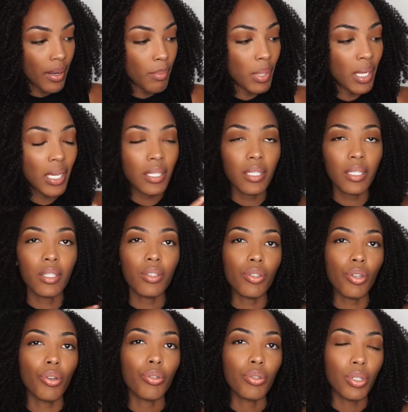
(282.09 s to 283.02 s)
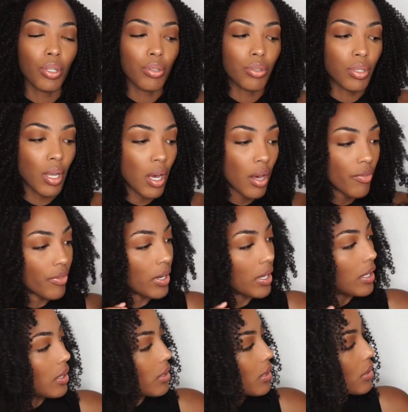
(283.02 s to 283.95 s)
because it's so, so soft and it